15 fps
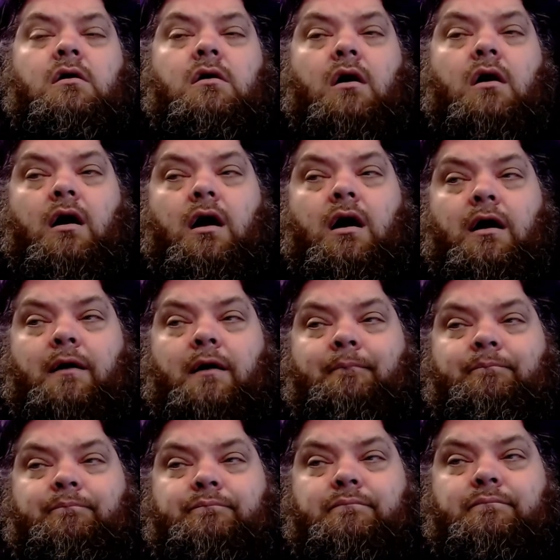
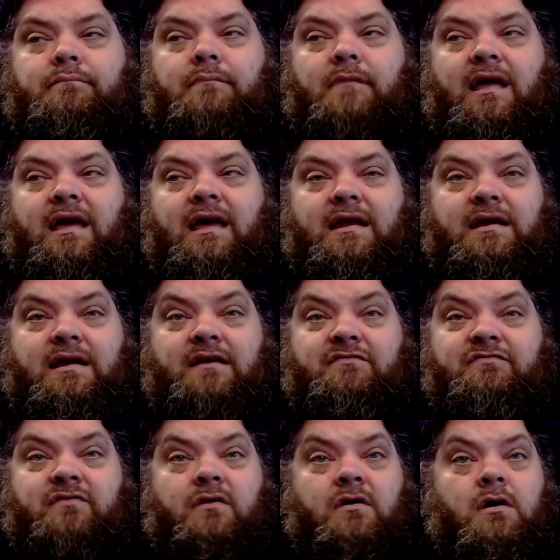And
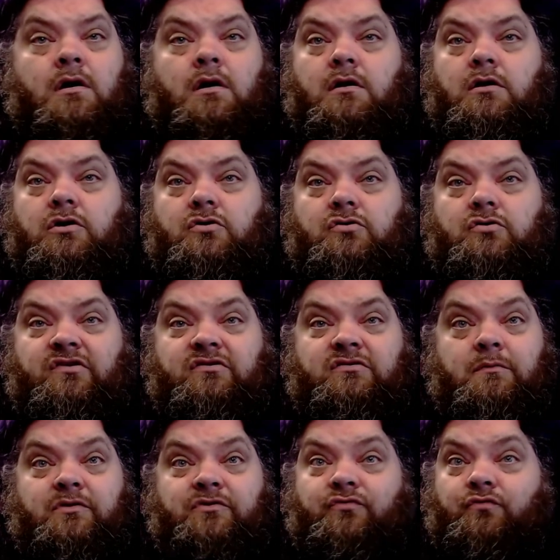if your
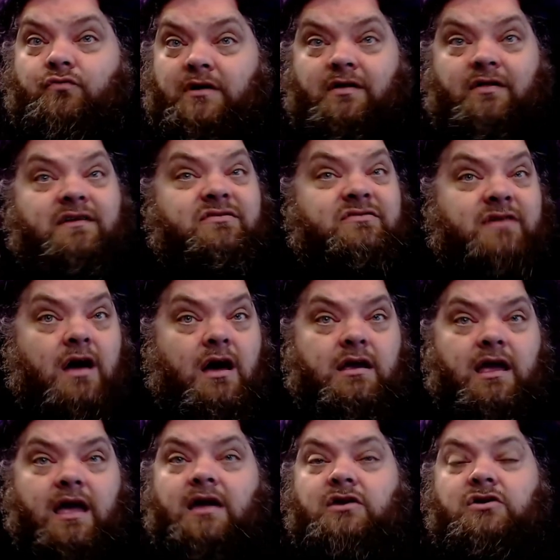system is really
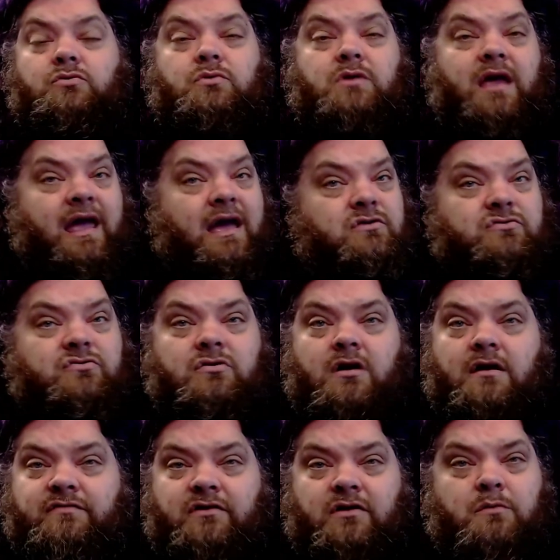stuck and you can't turn
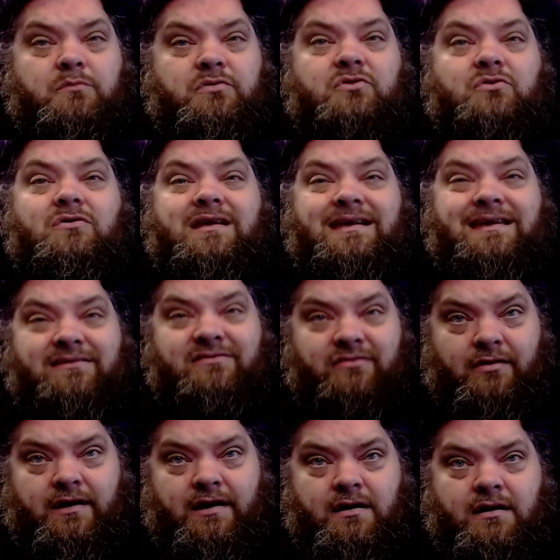off the computer
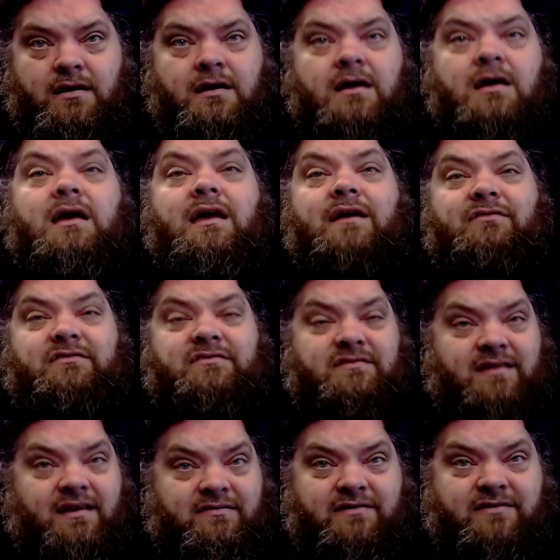easily, if it's a
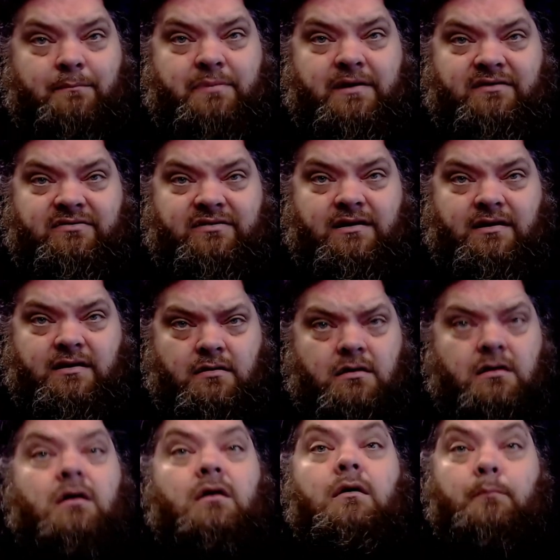desktop PC,
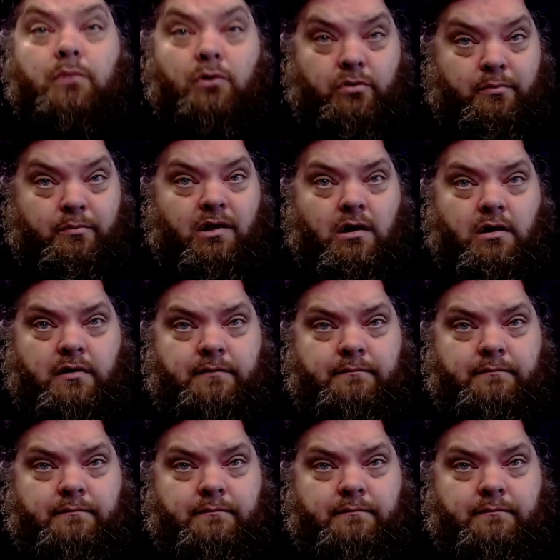pull the plug.